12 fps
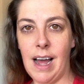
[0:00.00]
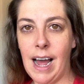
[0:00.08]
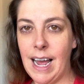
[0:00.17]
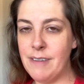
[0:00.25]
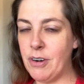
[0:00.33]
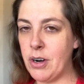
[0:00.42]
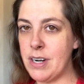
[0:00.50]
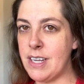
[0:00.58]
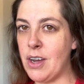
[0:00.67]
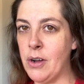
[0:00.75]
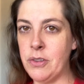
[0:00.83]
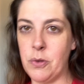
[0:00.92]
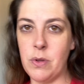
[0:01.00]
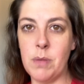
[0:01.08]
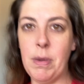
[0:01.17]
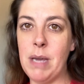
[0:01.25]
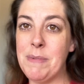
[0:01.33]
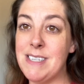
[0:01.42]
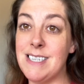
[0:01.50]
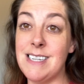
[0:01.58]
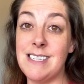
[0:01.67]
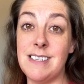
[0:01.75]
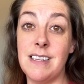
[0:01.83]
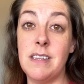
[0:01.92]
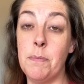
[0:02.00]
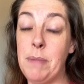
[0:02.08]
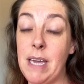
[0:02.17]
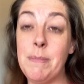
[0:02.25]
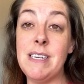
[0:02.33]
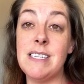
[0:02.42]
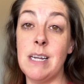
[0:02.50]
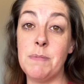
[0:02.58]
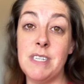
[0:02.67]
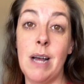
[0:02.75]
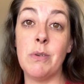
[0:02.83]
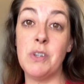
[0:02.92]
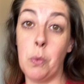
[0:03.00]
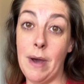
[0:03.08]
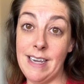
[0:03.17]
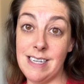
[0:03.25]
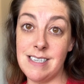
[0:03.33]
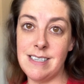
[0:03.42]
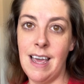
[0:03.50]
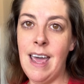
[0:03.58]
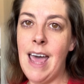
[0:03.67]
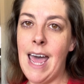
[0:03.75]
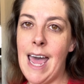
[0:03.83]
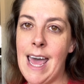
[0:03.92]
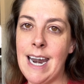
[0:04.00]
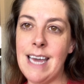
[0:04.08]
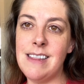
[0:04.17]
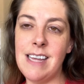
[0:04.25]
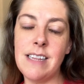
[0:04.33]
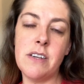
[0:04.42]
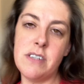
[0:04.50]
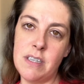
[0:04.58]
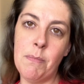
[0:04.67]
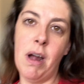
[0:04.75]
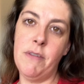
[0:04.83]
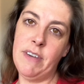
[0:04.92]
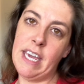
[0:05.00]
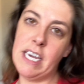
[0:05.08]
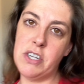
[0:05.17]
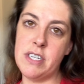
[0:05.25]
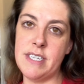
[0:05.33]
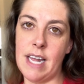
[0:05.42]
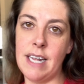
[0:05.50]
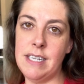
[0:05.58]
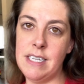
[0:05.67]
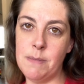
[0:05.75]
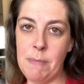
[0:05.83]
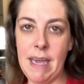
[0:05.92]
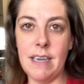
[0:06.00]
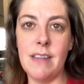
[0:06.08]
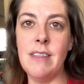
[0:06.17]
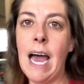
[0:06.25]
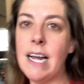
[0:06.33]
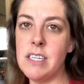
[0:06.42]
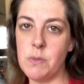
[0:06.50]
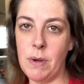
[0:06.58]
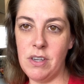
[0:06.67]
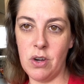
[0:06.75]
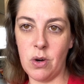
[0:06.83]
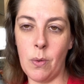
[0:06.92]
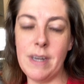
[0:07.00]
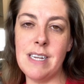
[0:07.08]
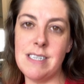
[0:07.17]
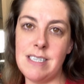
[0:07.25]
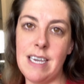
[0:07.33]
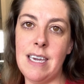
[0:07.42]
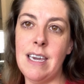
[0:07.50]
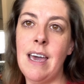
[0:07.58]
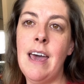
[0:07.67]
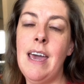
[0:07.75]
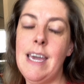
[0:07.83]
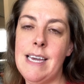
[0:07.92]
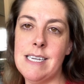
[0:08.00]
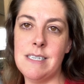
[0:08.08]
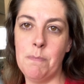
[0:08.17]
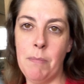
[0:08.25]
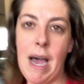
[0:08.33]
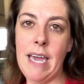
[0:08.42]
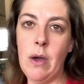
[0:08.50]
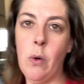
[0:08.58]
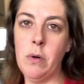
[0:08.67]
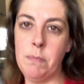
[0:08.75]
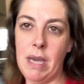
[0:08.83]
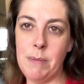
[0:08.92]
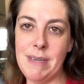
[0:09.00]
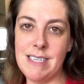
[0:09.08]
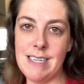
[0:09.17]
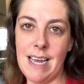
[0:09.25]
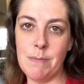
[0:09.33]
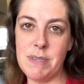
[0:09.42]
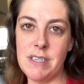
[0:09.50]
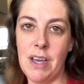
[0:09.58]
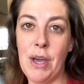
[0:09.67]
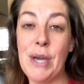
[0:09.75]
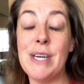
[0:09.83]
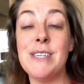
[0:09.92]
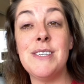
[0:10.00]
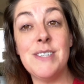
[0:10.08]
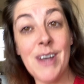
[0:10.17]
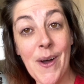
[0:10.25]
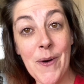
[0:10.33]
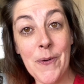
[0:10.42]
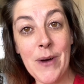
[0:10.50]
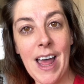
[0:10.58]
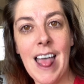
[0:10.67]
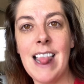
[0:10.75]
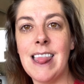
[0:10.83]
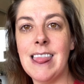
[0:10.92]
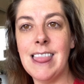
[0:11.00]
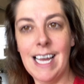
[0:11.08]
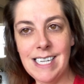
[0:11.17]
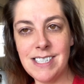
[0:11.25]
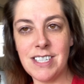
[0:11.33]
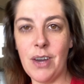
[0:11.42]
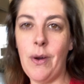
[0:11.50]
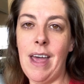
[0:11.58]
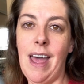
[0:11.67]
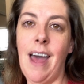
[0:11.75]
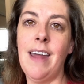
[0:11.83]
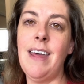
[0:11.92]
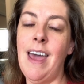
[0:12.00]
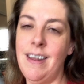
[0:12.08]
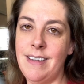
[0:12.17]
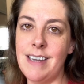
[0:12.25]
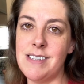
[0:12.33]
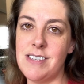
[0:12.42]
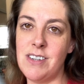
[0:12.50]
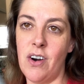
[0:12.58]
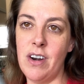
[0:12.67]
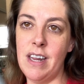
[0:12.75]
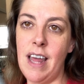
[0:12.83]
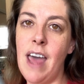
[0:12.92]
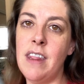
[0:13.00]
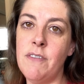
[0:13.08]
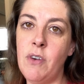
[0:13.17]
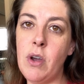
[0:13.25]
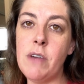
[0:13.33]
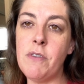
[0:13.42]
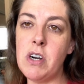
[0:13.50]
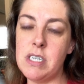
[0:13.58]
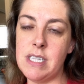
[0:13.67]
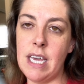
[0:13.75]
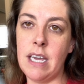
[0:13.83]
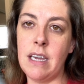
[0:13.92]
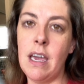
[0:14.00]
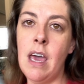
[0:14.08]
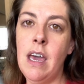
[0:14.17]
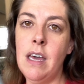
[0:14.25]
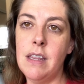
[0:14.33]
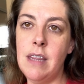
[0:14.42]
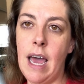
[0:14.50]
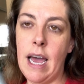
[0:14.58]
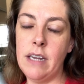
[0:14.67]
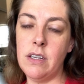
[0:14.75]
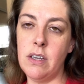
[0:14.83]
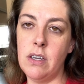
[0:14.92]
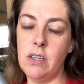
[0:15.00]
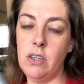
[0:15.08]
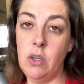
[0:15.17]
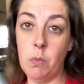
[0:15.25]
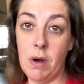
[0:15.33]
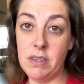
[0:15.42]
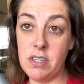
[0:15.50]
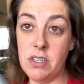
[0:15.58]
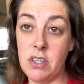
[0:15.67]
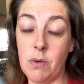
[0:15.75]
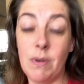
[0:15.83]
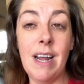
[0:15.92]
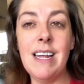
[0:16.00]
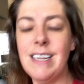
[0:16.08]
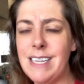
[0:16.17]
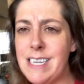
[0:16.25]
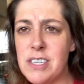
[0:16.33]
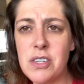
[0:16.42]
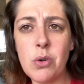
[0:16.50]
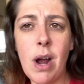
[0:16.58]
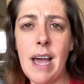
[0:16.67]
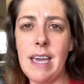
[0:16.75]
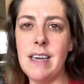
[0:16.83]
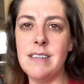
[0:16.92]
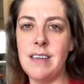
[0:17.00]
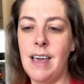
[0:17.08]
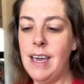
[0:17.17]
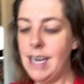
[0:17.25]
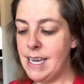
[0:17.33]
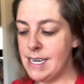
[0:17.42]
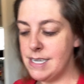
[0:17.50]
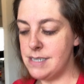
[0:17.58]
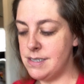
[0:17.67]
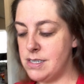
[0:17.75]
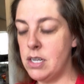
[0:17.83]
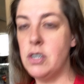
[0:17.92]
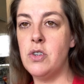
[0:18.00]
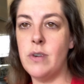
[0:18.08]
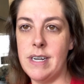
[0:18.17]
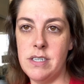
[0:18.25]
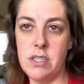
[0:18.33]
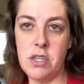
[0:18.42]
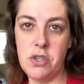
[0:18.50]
I've already gone through the baby sits, the baby steps now twice, and I think there's some modifications that I need to make, and that's what you're going to see is my own baby steps. So let's go ahead and get started. And the very first thing that you want to do, and at least try it, is dress to